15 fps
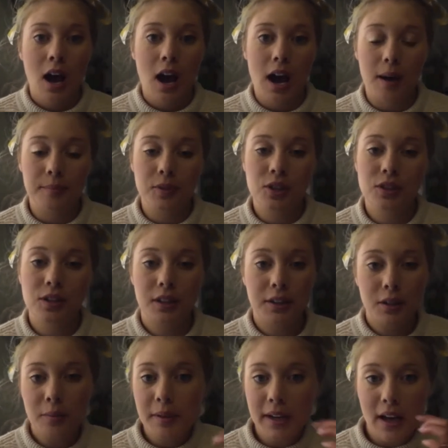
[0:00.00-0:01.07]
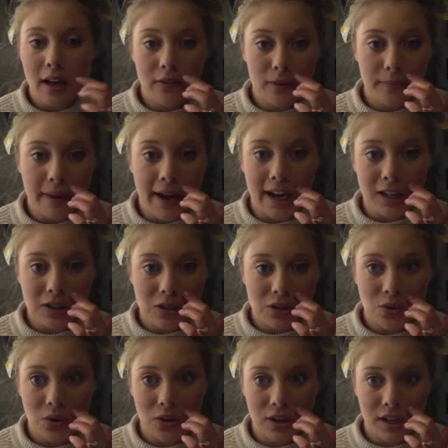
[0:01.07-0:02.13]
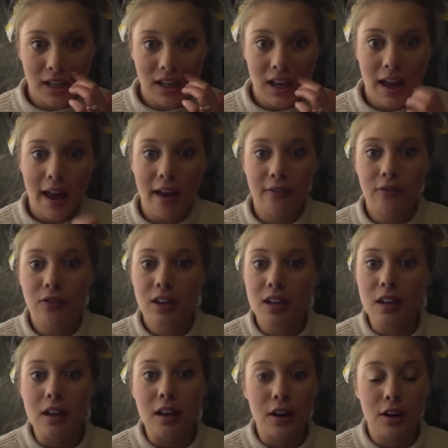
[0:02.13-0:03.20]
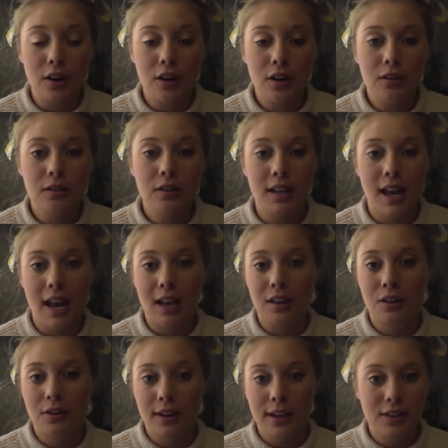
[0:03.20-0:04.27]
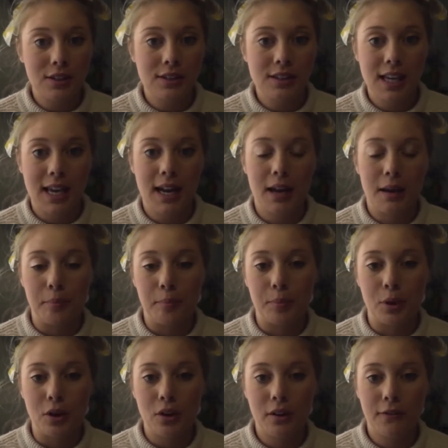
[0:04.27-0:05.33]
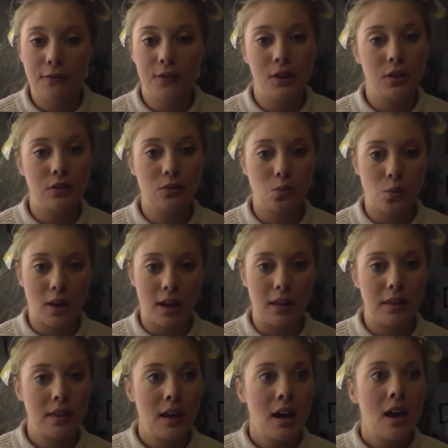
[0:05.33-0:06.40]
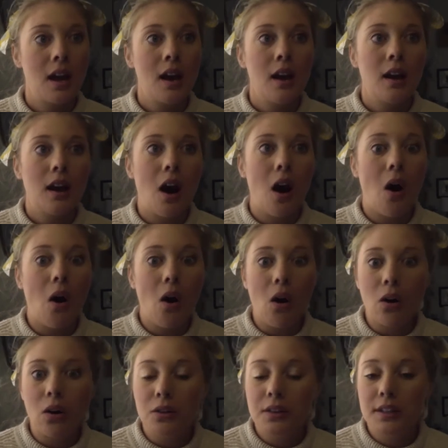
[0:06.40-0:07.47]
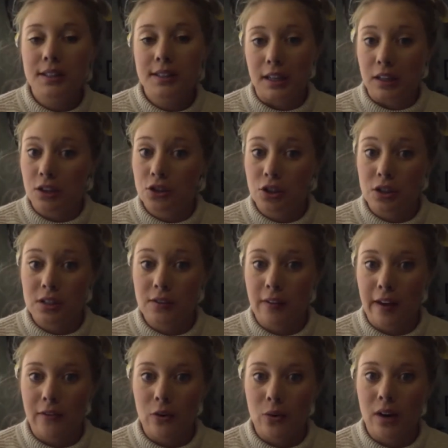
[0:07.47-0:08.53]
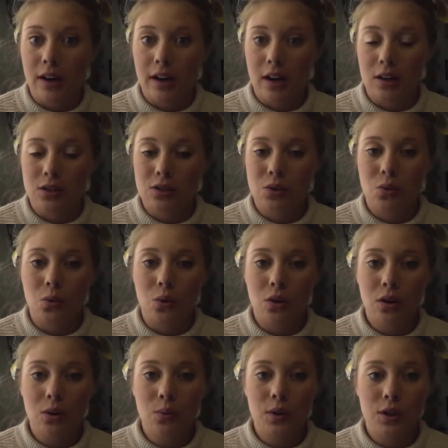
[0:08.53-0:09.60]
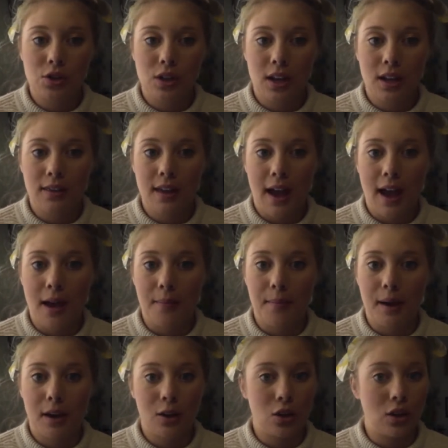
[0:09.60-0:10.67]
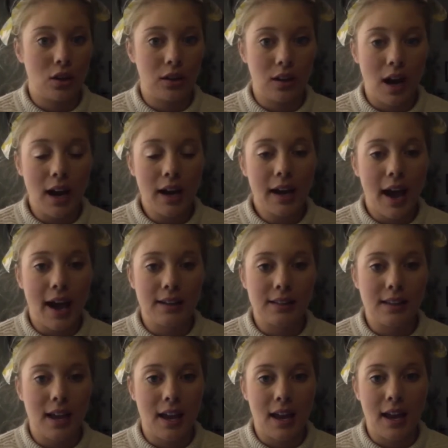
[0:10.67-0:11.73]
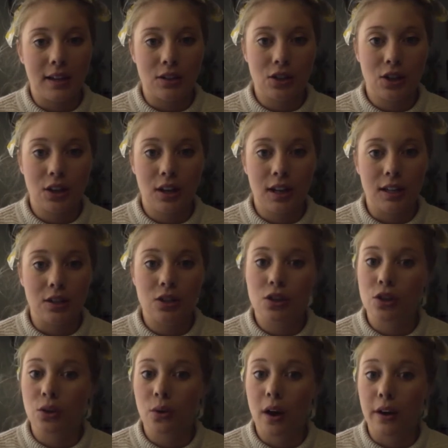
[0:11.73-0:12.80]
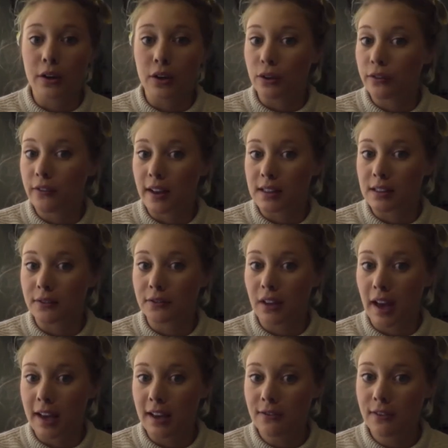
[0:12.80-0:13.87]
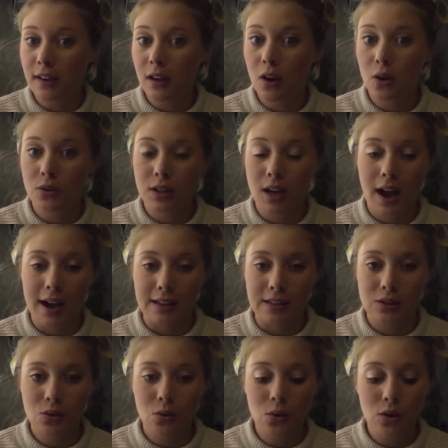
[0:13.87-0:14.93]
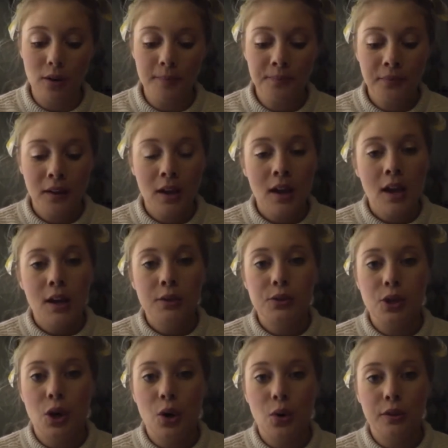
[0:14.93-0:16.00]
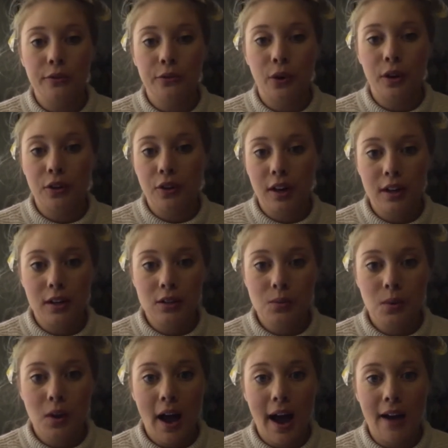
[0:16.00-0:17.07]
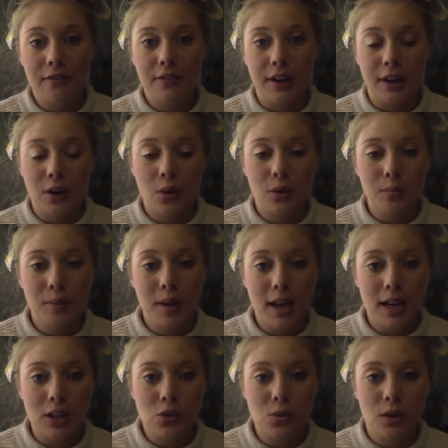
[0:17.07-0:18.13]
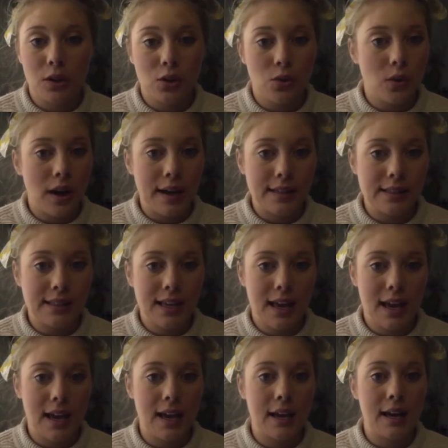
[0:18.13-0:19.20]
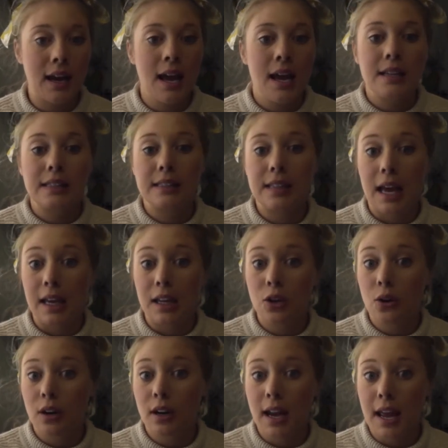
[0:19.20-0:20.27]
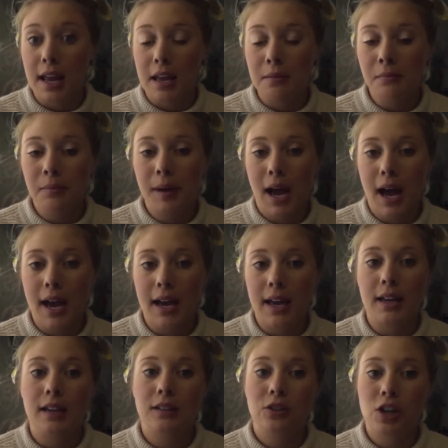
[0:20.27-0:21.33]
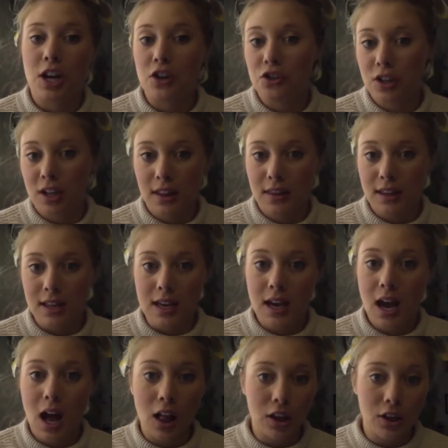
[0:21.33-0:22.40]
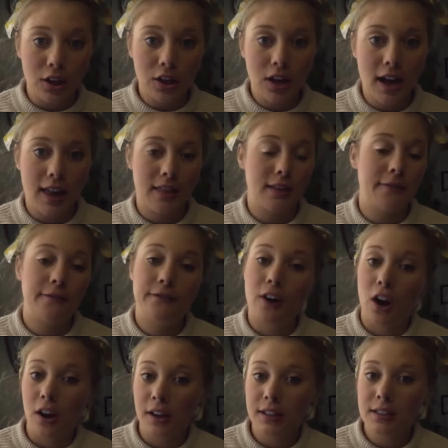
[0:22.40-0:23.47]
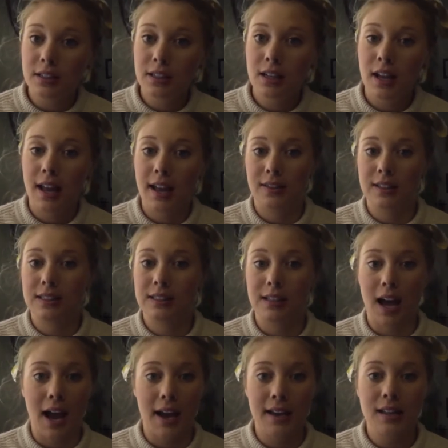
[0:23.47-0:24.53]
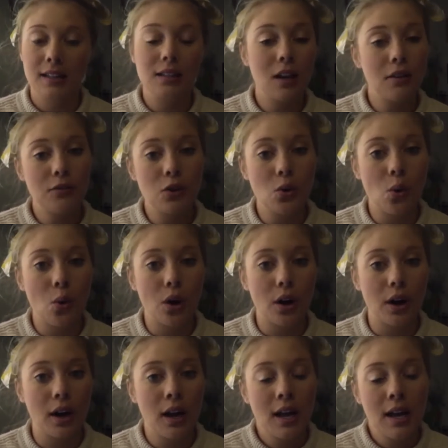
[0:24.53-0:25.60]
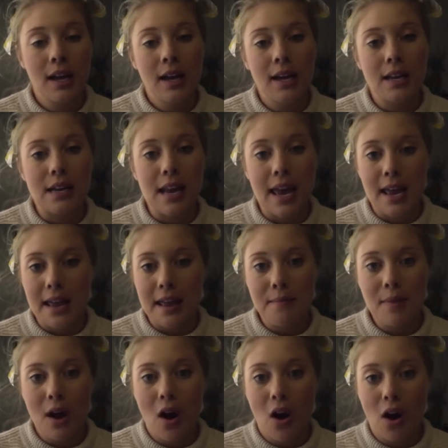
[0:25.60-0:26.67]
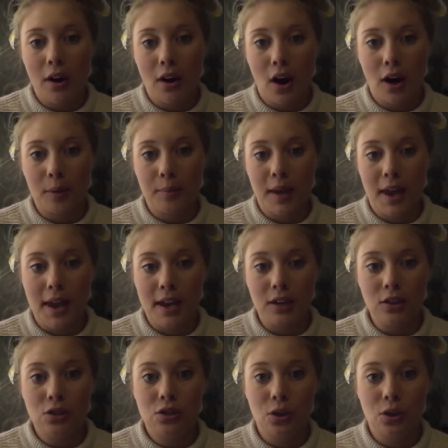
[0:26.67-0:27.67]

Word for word: Um, just a little bit of a backstory. Every year, the eighth graders get a book filled with all the signatures of everyone at our school, wishing them good luck as they enter into a new phase of life and go to high school. So, the fourth graders will have their own page where you guys can sign your name by changing the color and the font and the size of your name on our page.